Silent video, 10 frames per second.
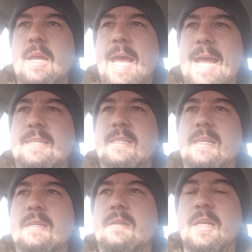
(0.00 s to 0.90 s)

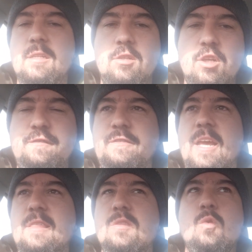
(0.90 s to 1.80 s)
acting in good
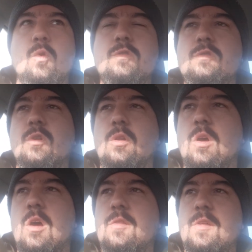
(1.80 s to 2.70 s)
faith towards the
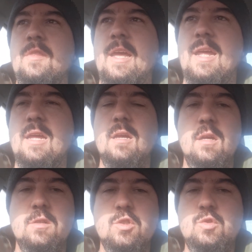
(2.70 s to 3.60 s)
law that they
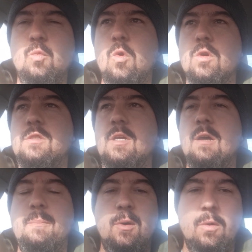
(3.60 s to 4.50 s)
swore to
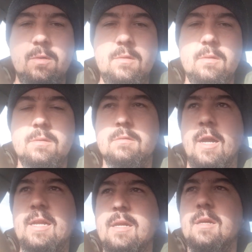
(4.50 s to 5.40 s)
uphold.
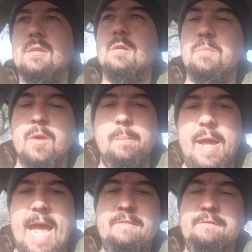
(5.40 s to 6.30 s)
Right? They're
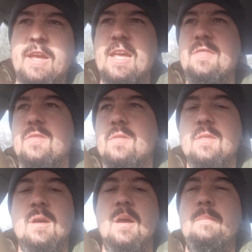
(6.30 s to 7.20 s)
bad faith.
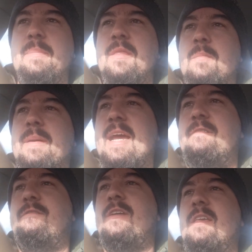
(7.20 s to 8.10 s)
They're
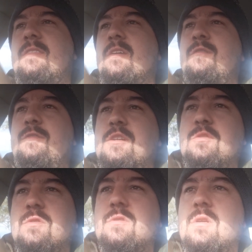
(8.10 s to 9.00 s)
bad faith officials.